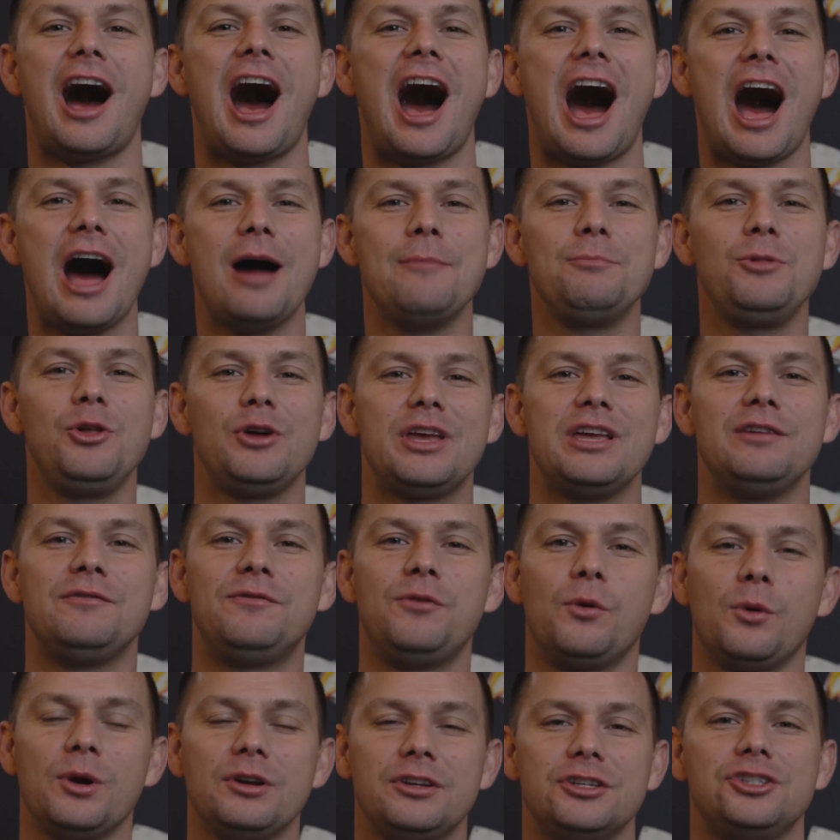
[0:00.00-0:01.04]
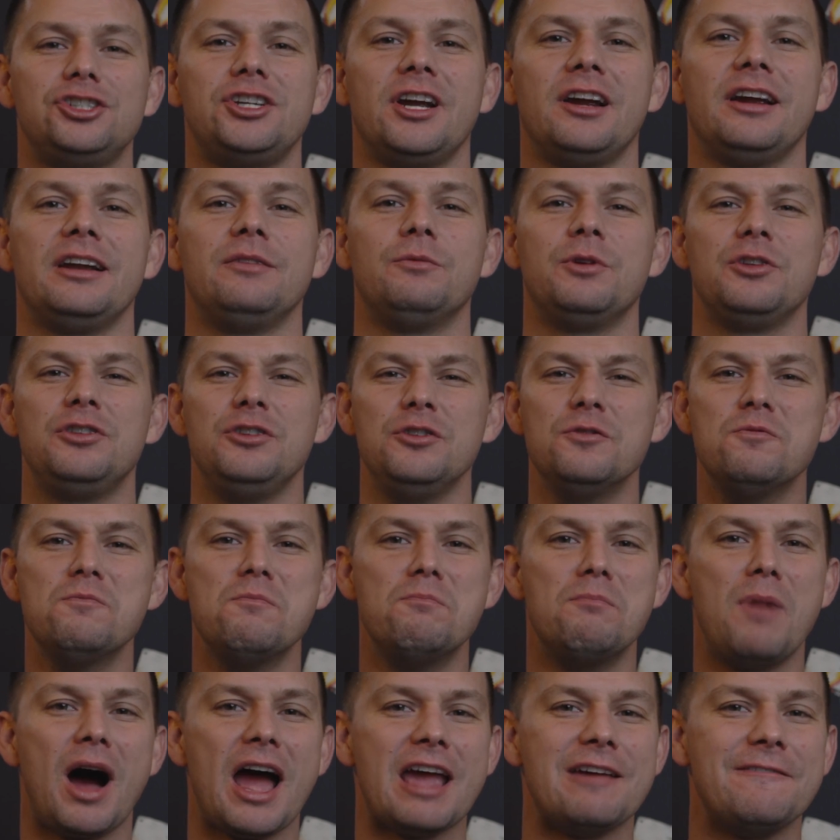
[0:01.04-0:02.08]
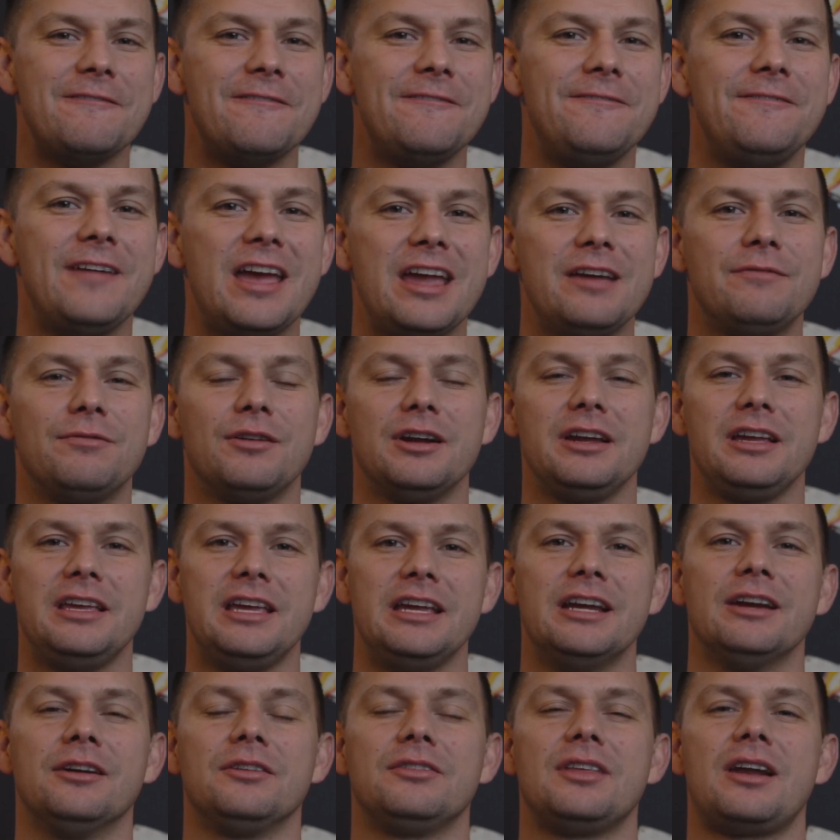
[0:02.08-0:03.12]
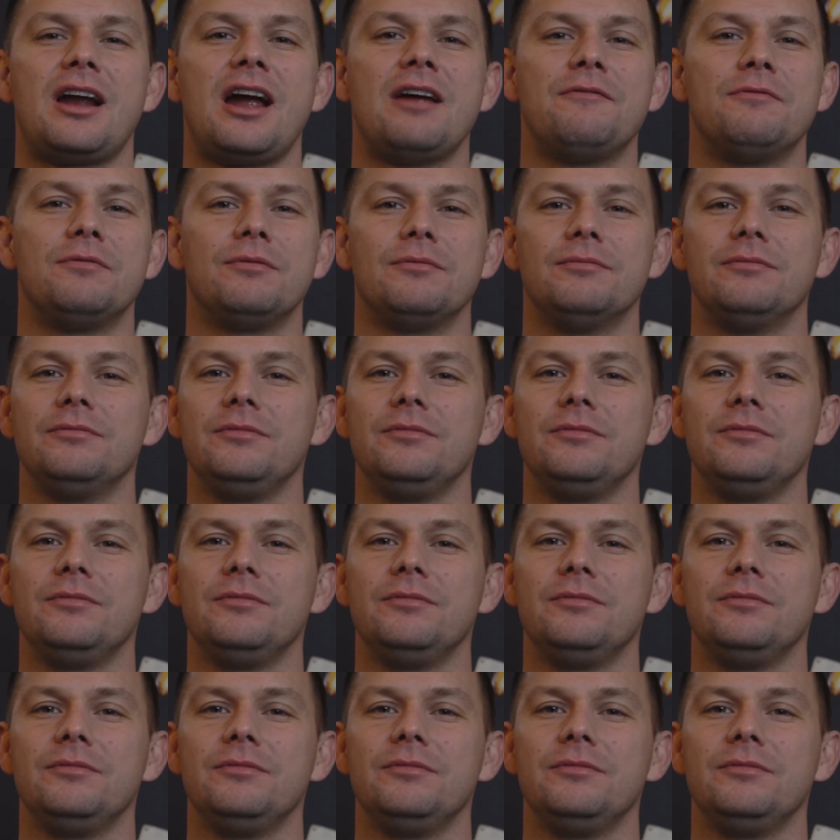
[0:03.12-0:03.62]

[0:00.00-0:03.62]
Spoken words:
I'm looking forward to sharing with you my favorite gear that I've